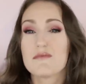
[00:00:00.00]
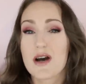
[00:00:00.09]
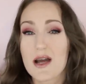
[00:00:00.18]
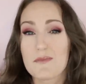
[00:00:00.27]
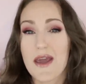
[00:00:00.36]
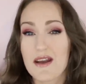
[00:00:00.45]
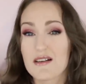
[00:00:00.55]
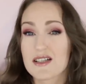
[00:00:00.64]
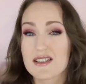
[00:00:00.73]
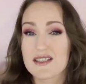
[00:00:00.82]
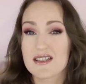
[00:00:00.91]
My
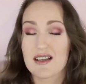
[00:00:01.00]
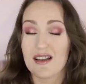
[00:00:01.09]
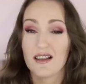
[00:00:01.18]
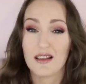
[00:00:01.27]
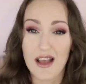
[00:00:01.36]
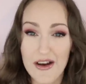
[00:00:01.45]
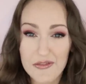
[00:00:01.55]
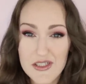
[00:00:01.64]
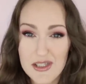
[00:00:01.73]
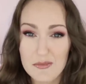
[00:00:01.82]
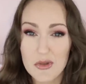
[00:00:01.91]
parents
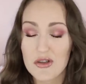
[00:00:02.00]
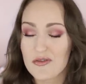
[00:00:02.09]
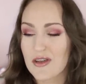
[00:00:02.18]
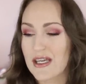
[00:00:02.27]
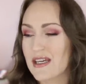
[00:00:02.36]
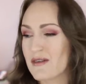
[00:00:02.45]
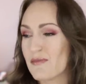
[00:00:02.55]
loved the movie.